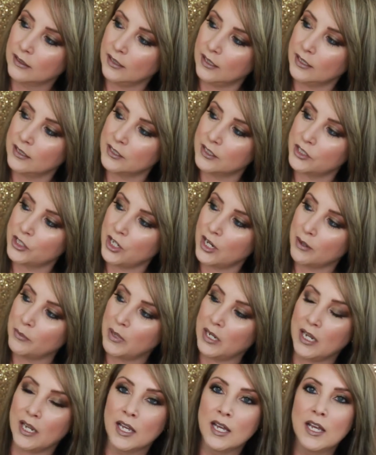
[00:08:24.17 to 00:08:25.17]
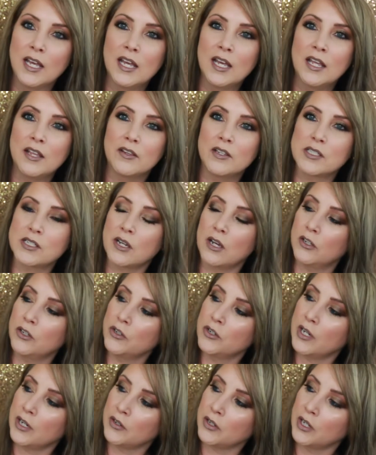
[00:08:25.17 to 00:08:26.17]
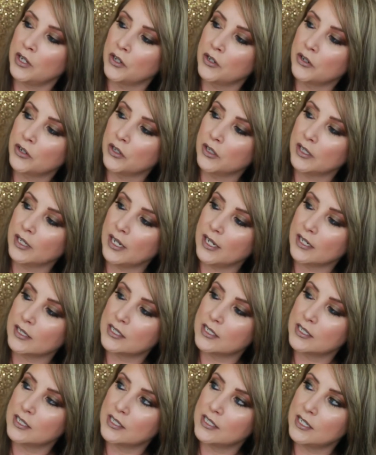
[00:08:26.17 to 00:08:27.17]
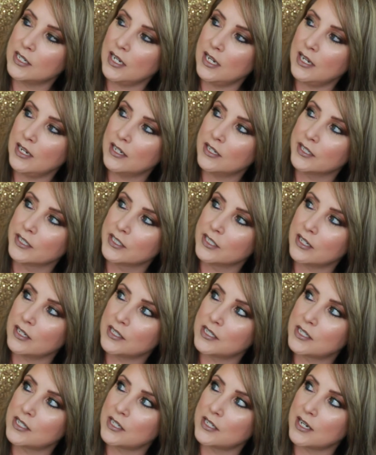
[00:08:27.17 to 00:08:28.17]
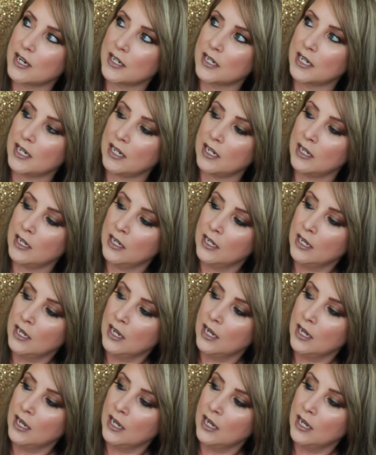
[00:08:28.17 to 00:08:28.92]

it's yummy this color down here called ecstasy is stunning